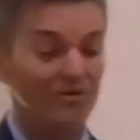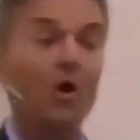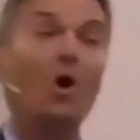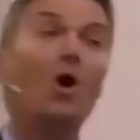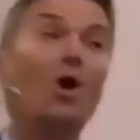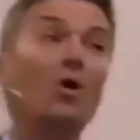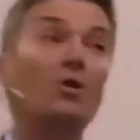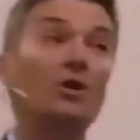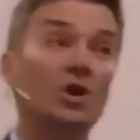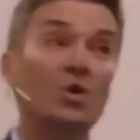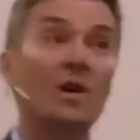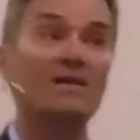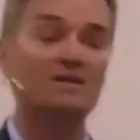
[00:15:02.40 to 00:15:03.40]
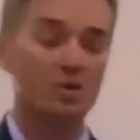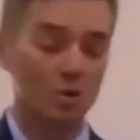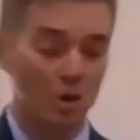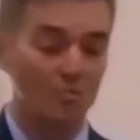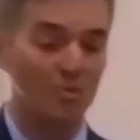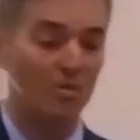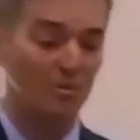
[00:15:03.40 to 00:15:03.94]
of all U.S.
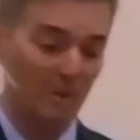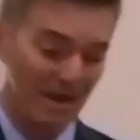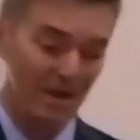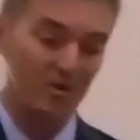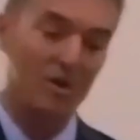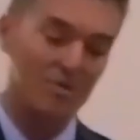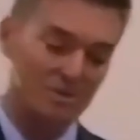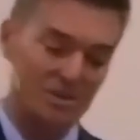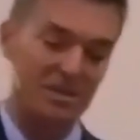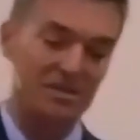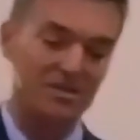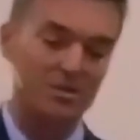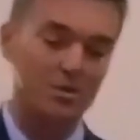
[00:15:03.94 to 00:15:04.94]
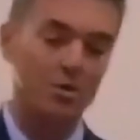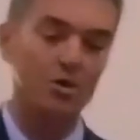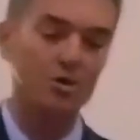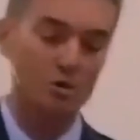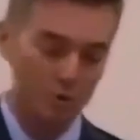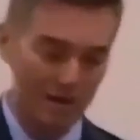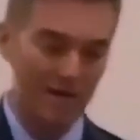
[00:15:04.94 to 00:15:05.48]
corporate bankruptcies were
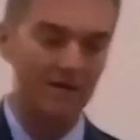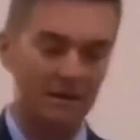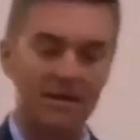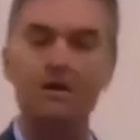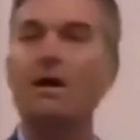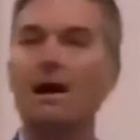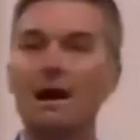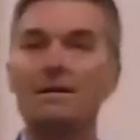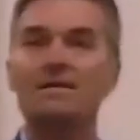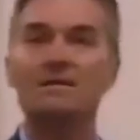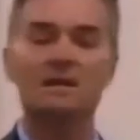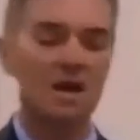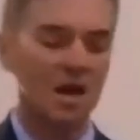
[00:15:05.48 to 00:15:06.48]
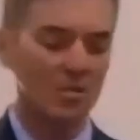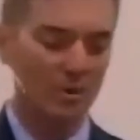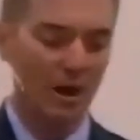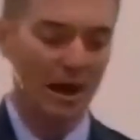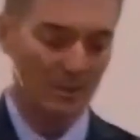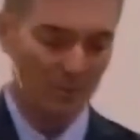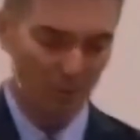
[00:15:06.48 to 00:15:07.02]
directly caused
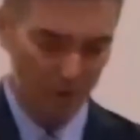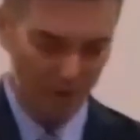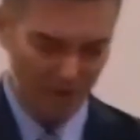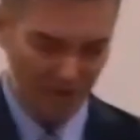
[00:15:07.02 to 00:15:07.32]
by employee